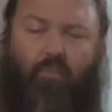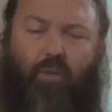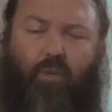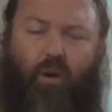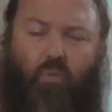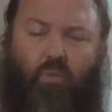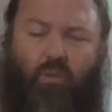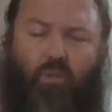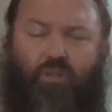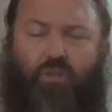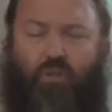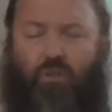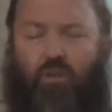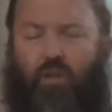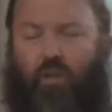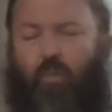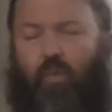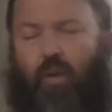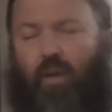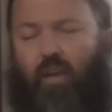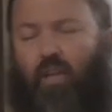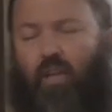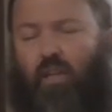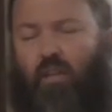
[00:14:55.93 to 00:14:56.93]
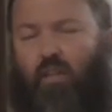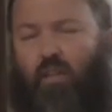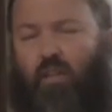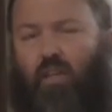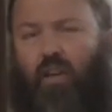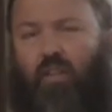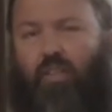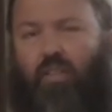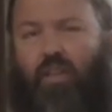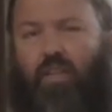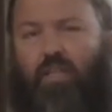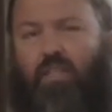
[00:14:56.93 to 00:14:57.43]
But we'll talk about a
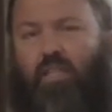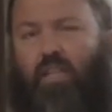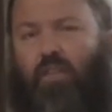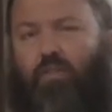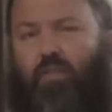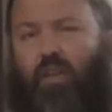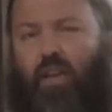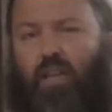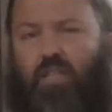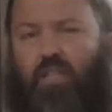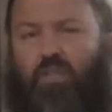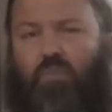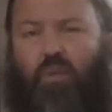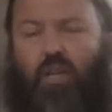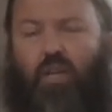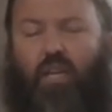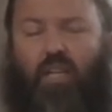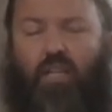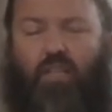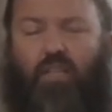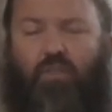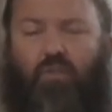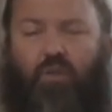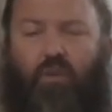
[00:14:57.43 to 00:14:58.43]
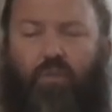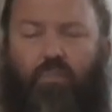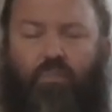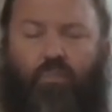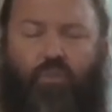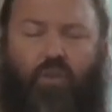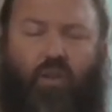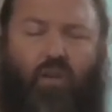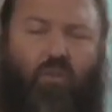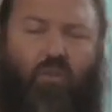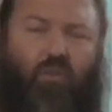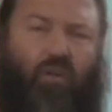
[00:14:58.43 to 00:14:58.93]
lot of that stuff as we get into it.
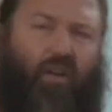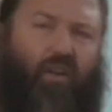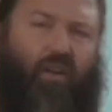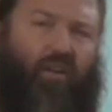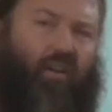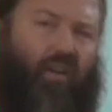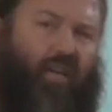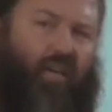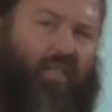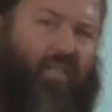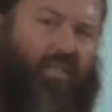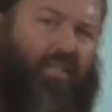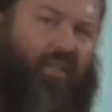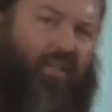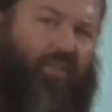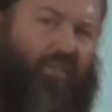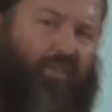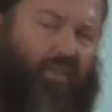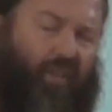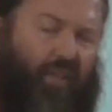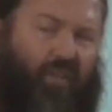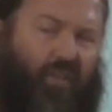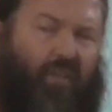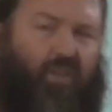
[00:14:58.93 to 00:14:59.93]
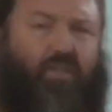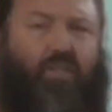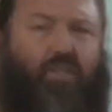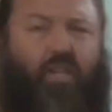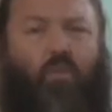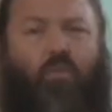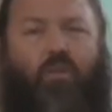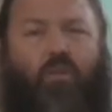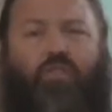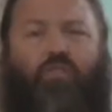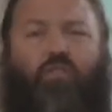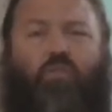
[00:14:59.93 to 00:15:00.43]
Alright guys, thank you
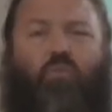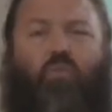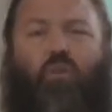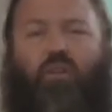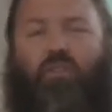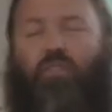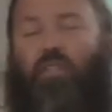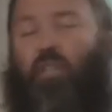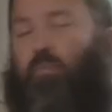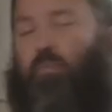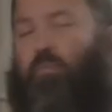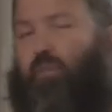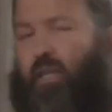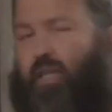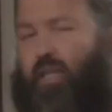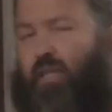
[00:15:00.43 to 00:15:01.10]
so much for watching.